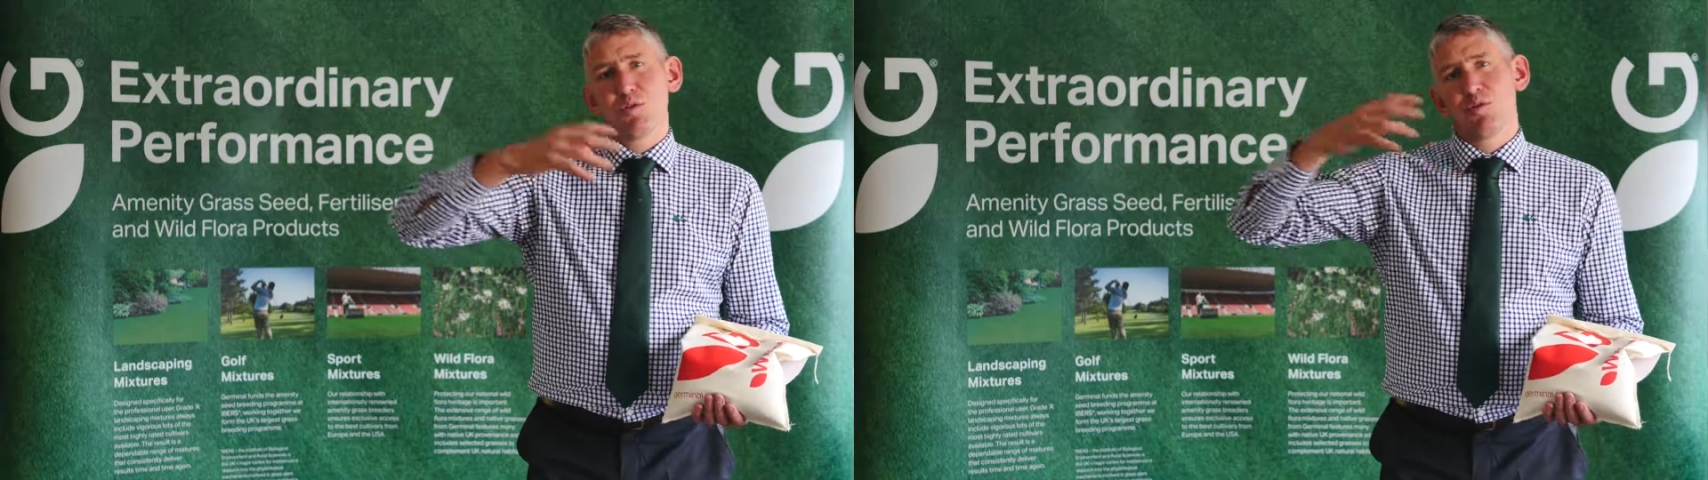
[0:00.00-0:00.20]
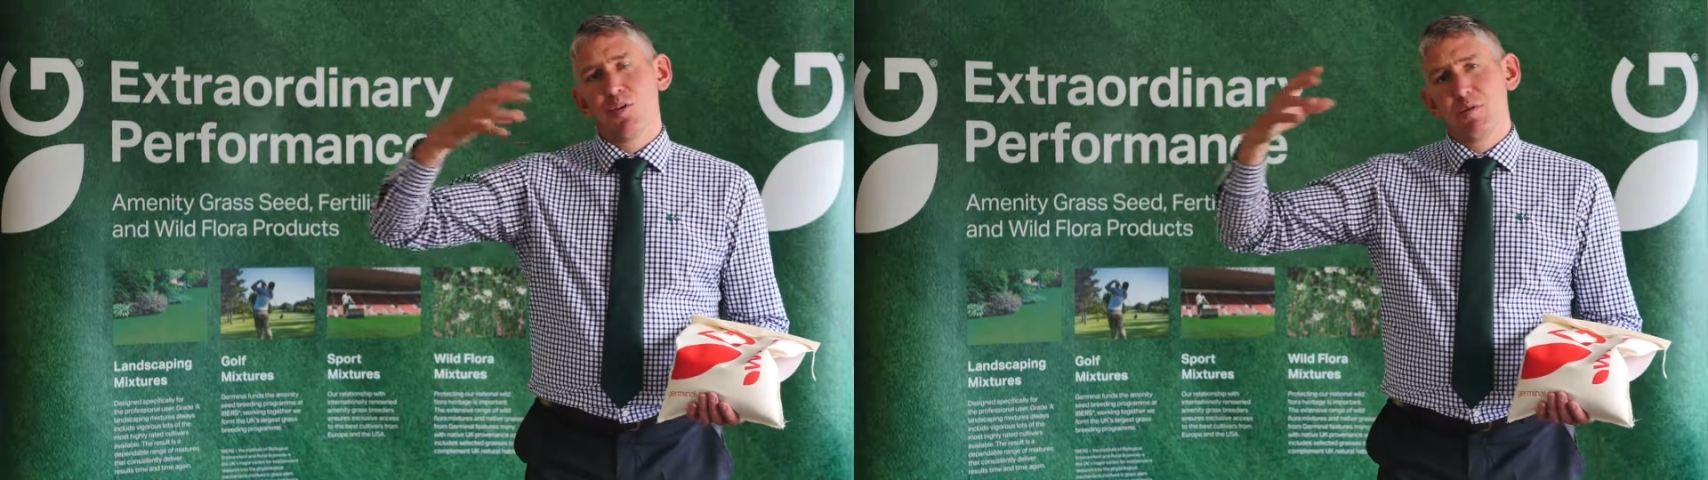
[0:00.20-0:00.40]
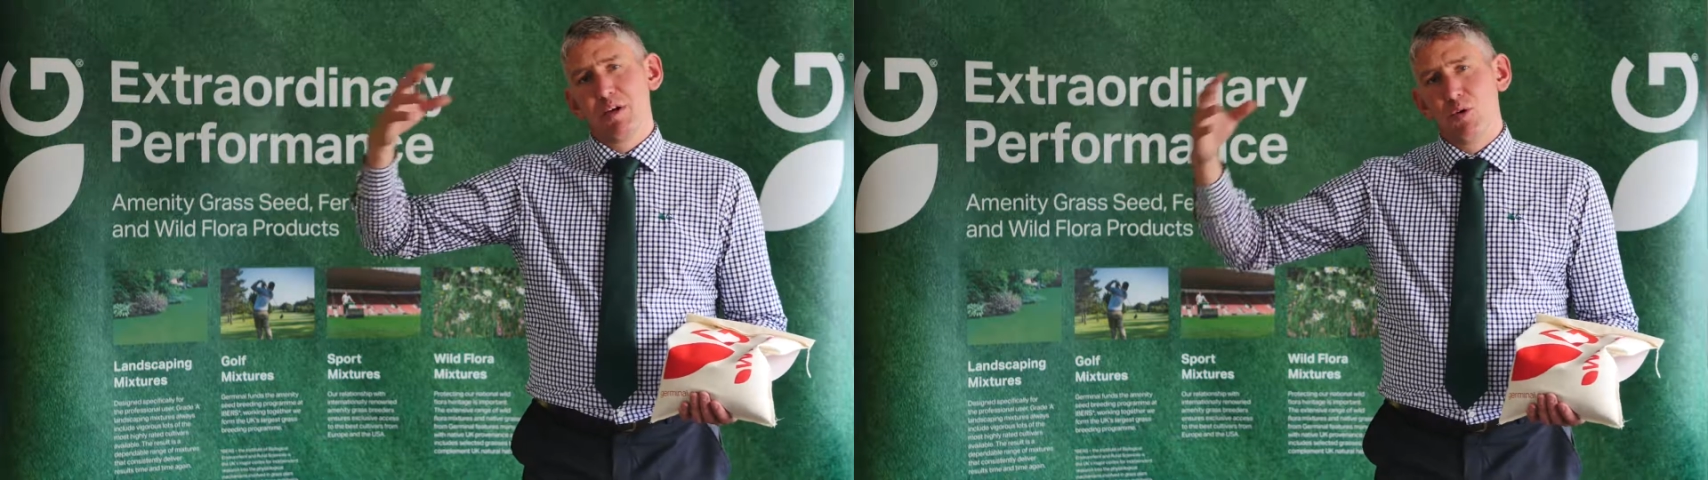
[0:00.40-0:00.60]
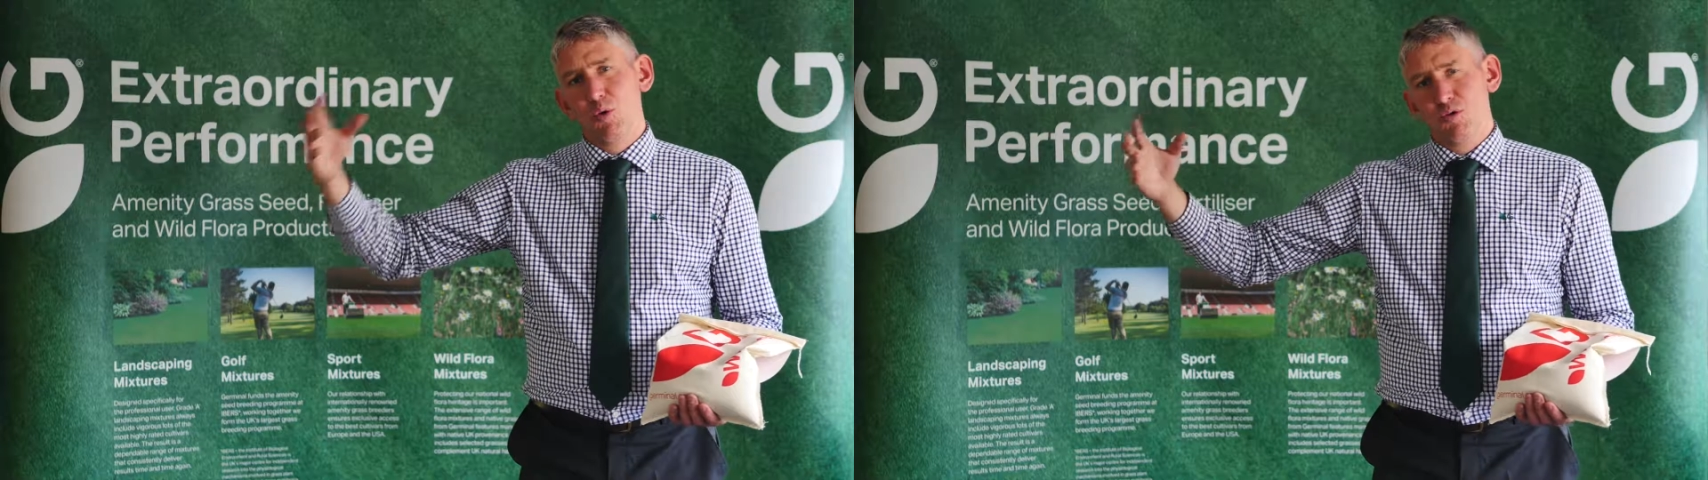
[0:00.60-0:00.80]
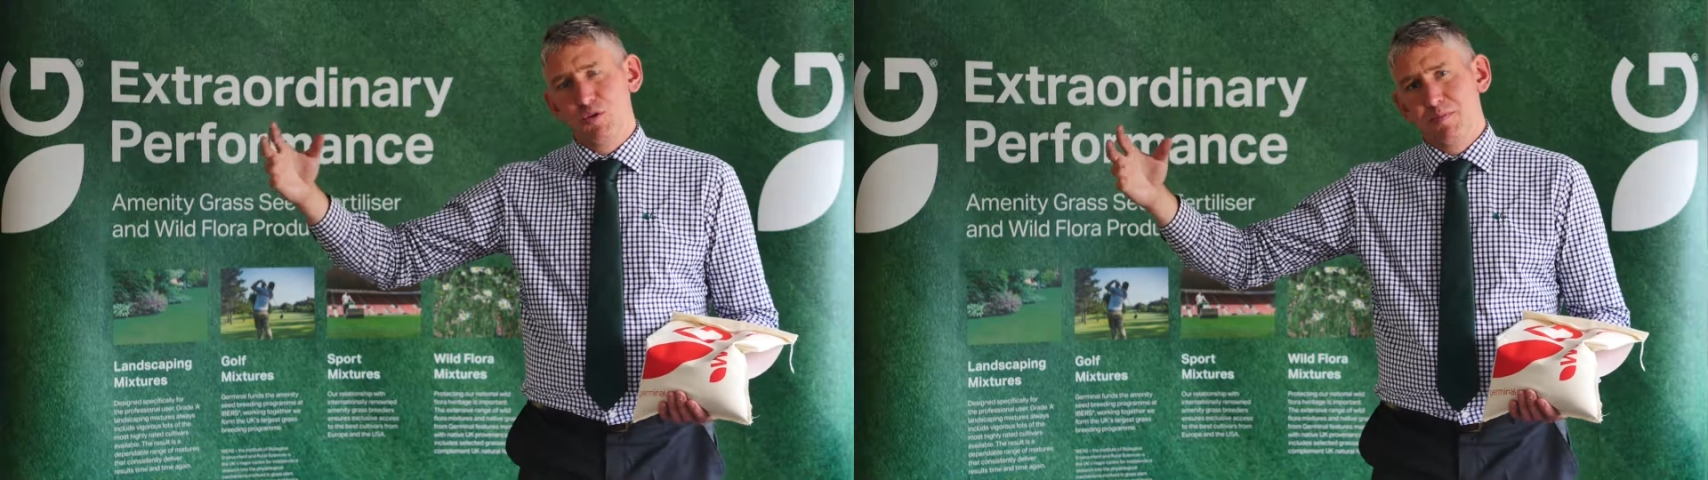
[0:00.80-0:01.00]
the following
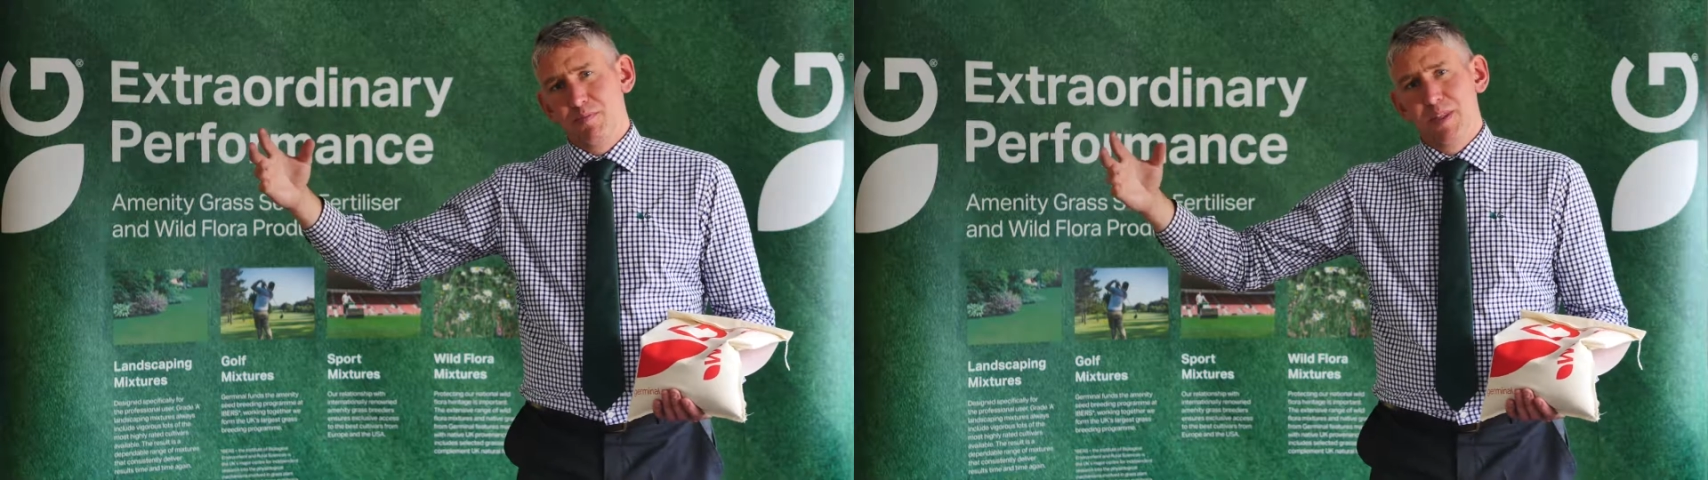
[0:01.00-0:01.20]
autumn